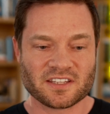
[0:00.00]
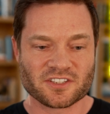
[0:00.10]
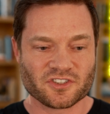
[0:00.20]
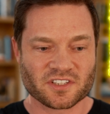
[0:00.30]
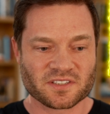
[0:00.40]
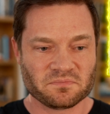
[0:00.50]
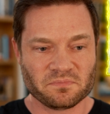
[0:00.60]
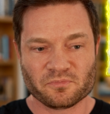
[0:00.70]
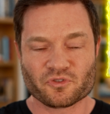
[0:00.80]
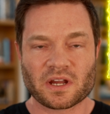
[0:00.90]
it's just
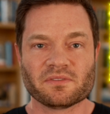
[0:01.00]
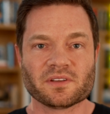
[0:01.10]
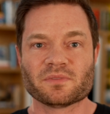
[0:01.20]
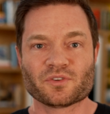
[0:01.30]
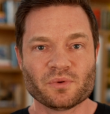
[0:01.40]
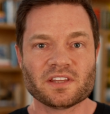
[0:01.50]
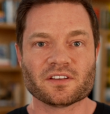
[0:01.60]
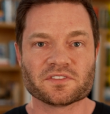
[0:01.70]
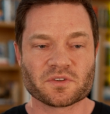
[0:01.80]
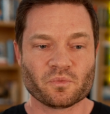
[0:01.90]
traveling between
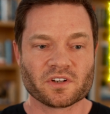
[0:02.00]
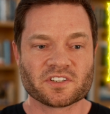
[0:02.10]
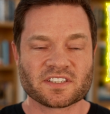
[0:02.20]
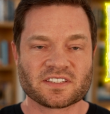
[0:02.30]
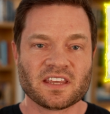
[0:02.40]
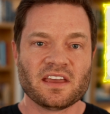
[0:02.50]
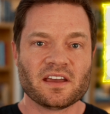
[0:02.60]
those, and we're just